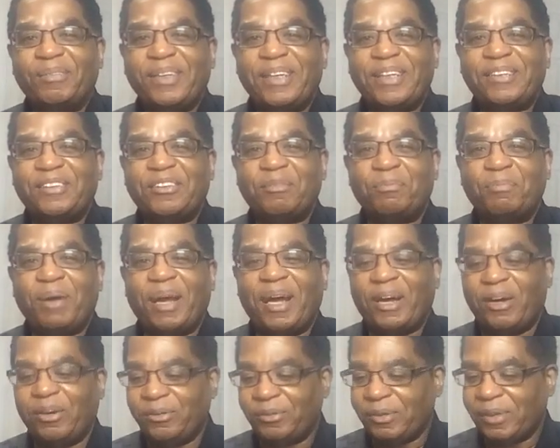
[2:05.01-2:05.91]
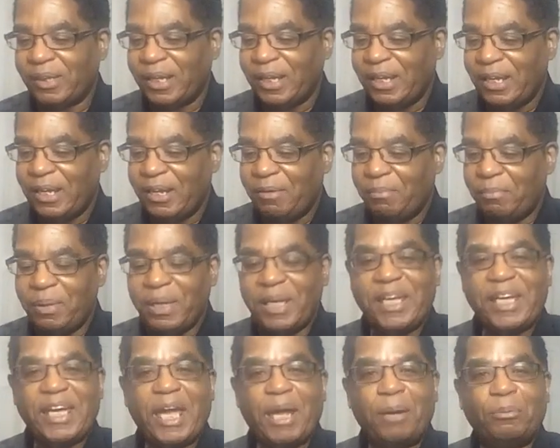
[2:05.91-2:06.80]
It's about
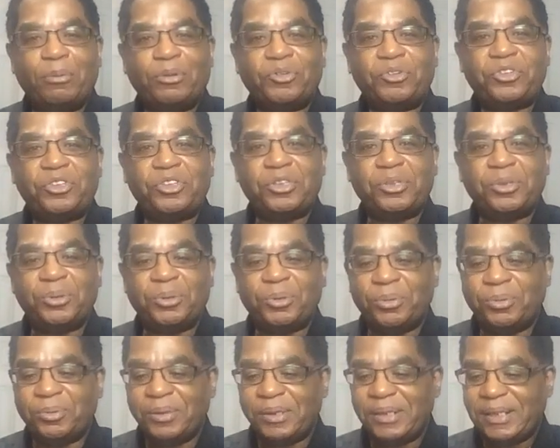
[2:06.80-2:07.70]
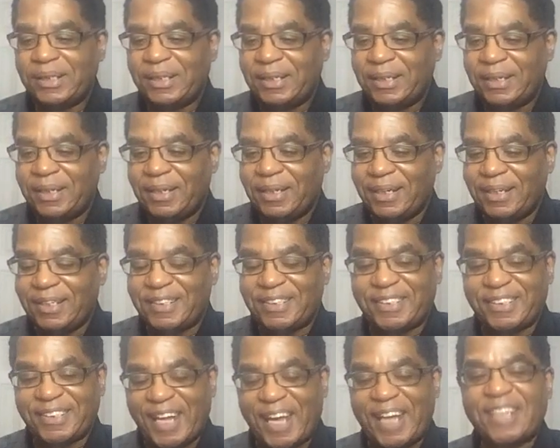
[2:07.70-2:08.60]
being able to
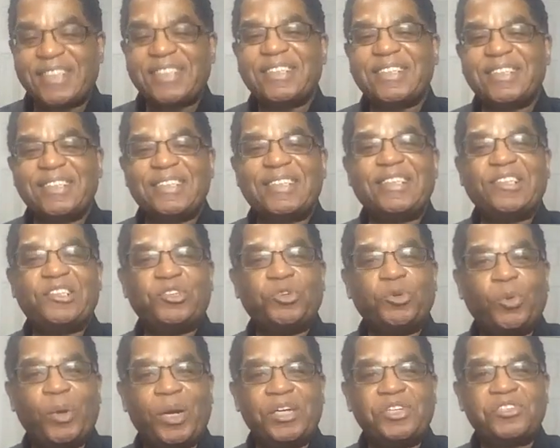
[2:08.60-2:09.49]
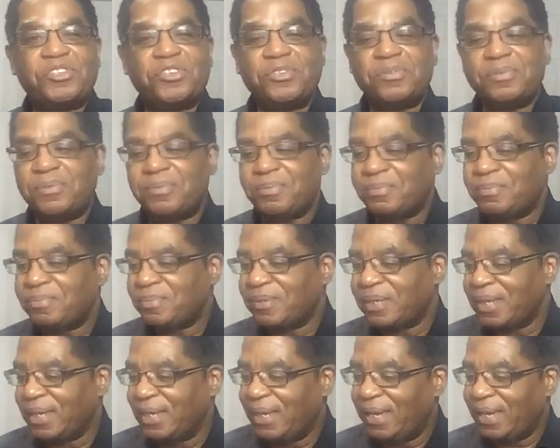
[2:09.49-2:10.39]
assess the situation
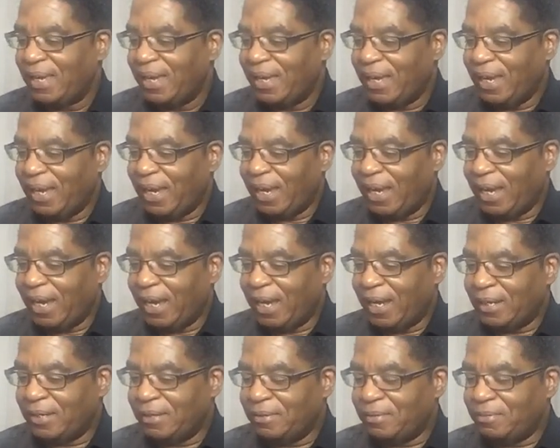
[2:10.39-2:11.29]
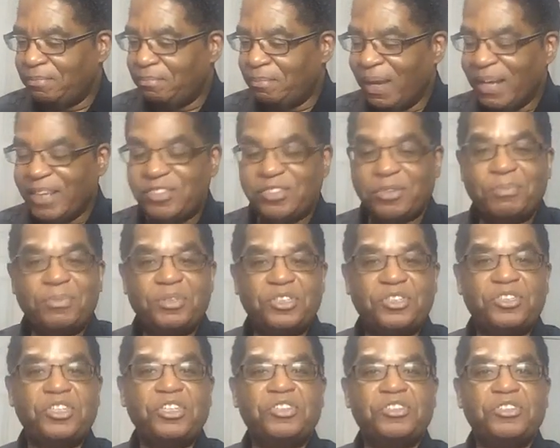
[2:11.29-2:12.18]
and make some
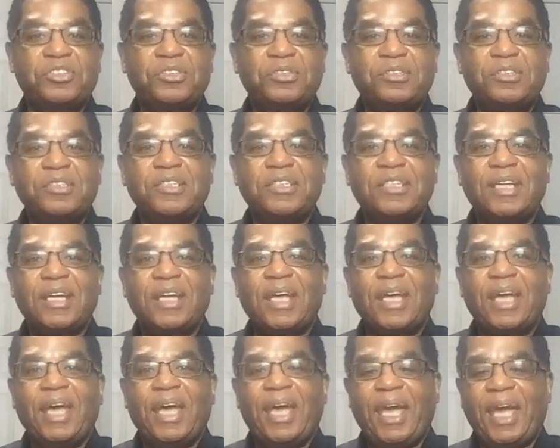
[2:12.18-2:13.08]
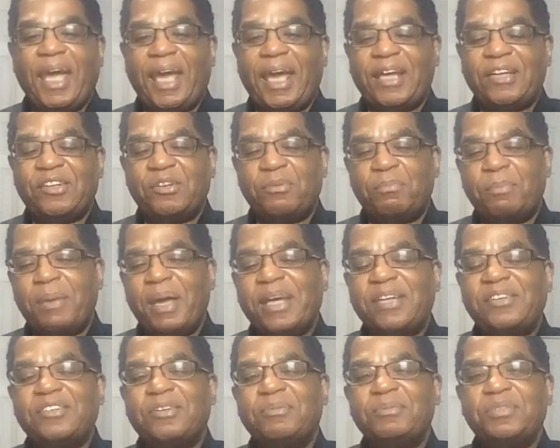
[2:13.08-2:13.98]
decisions, and to
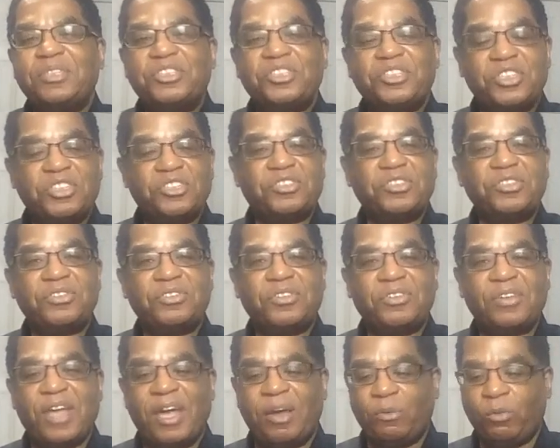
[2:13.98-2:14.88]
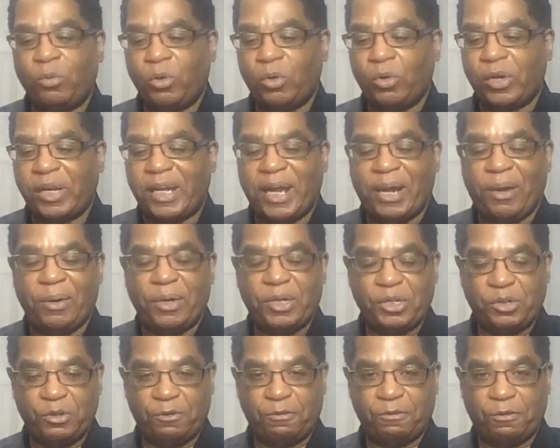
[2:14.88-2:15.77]
make some decisions that will carry
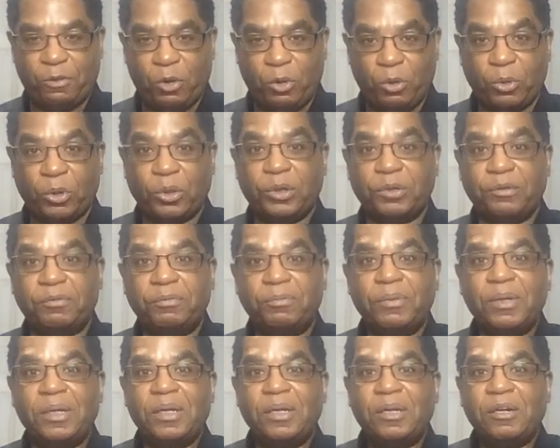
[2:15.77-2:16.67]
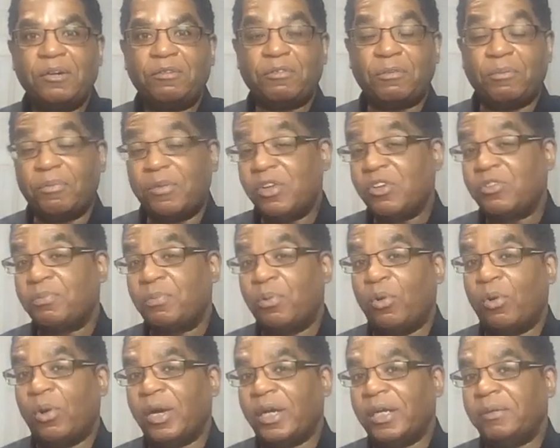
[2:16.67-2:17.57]
you forward from this
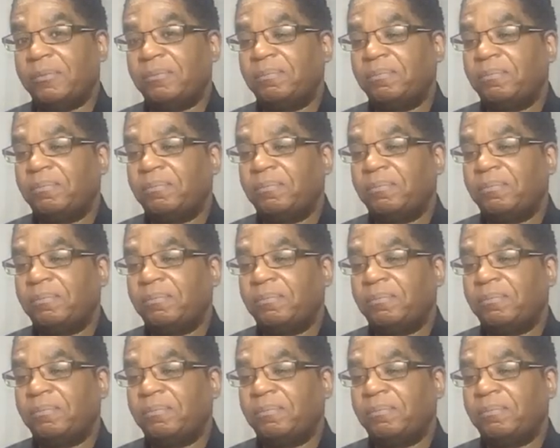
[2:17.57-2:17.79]
point